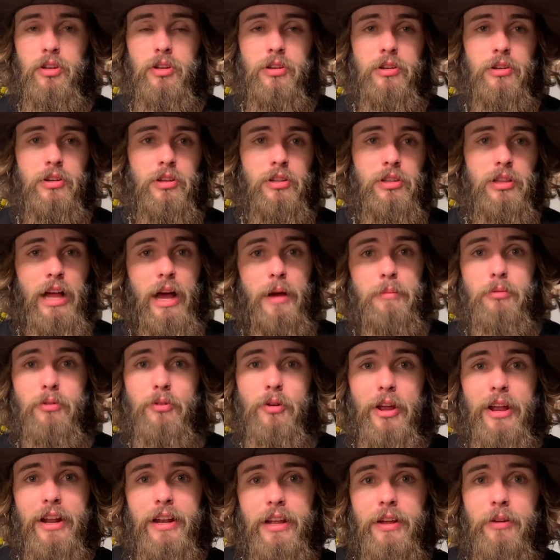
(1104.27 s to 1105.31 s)

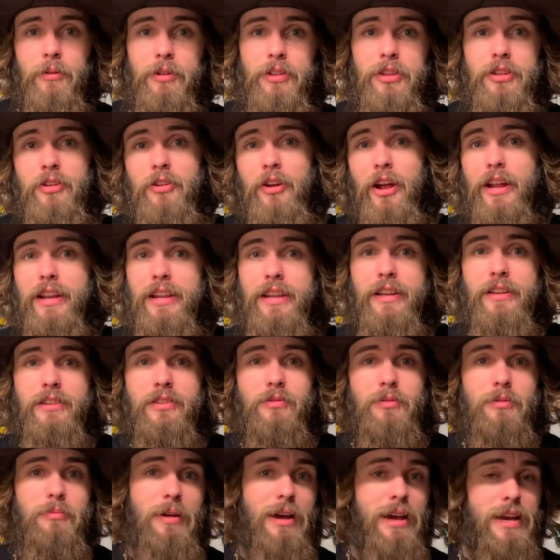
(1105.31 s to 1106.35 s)
collaborating with your ideas
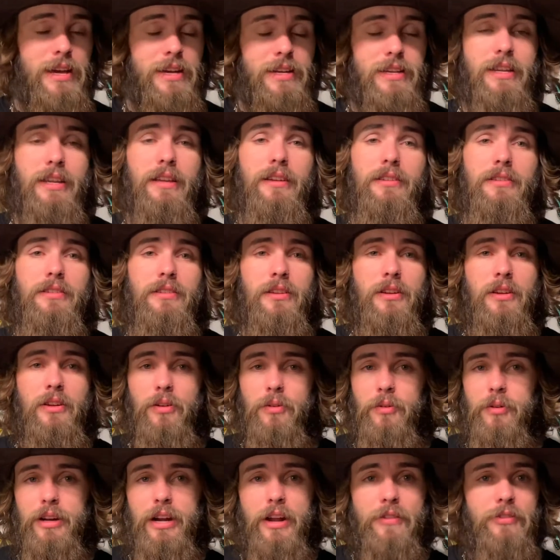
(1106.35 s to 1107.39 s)
with my ideas,
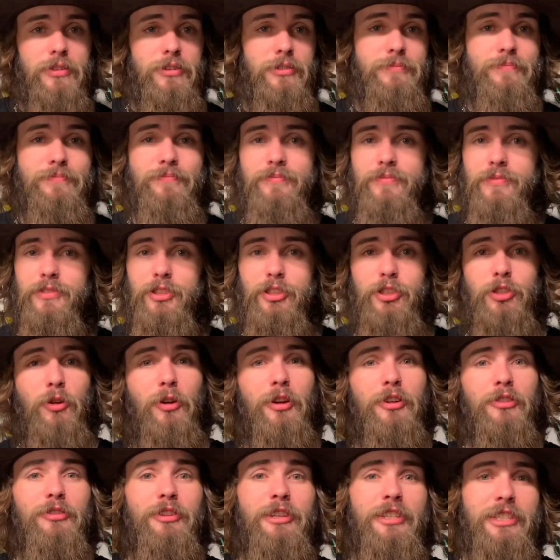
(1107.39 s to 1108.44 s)
whatever, just go
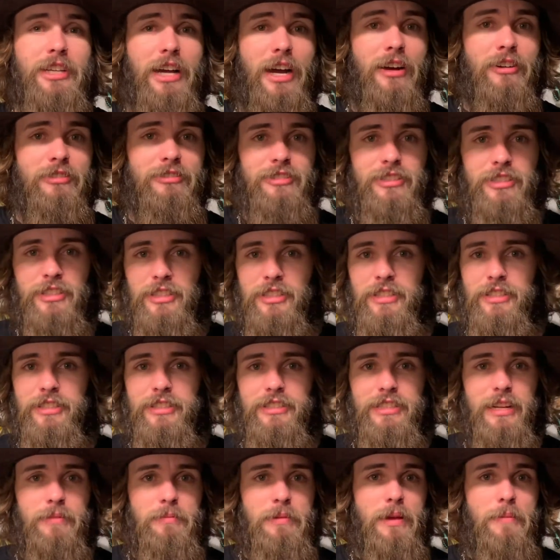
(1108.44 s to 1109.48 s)
ahead and reach out,
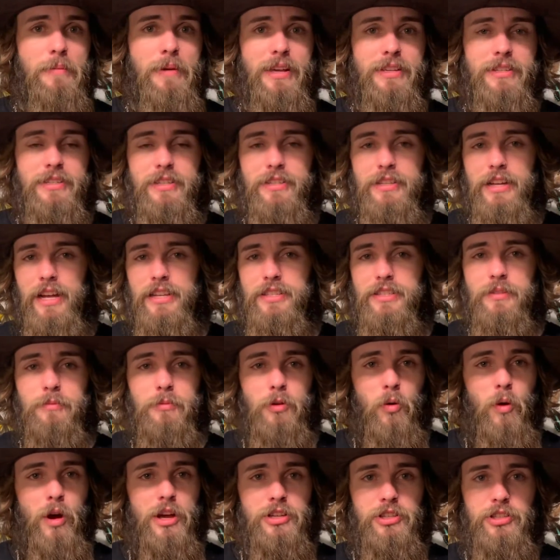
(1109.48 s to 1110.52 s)
send me a message, ask some
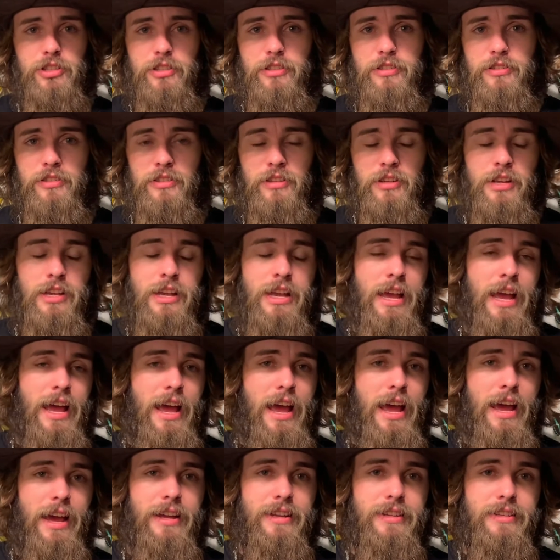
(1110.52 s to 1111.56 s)
questions,
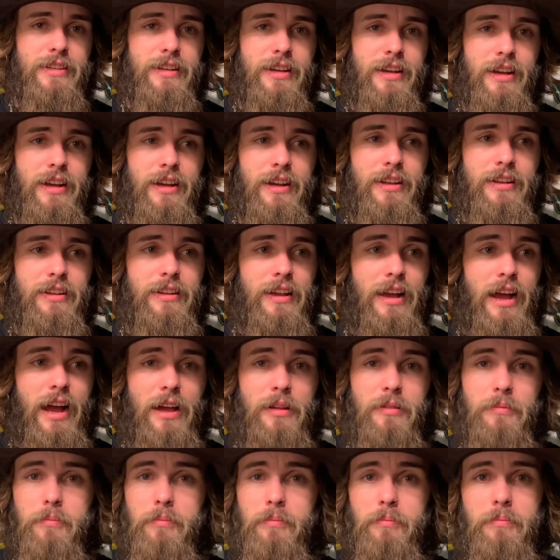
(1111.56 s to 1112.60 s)
and
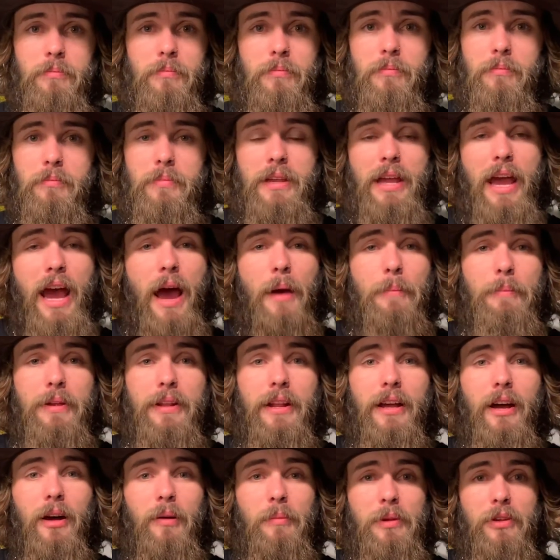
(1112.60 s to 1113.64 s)
I'd be happy to
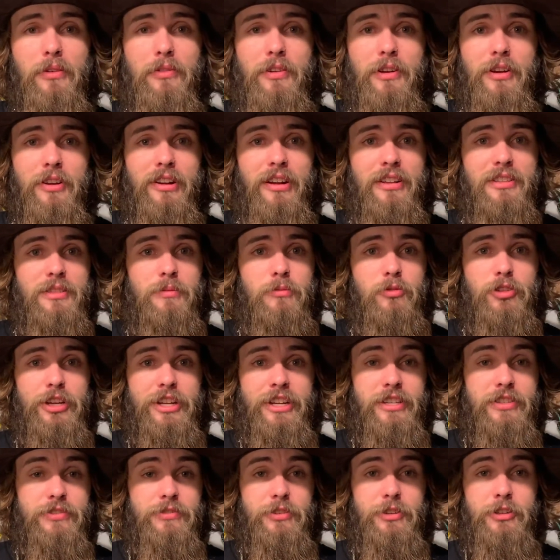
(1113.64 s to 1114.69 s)
help you figure out some
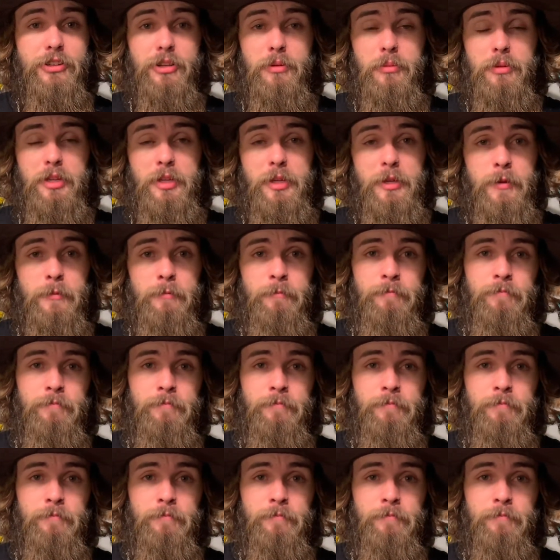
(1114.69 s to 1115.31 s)
drainage for your chameleon.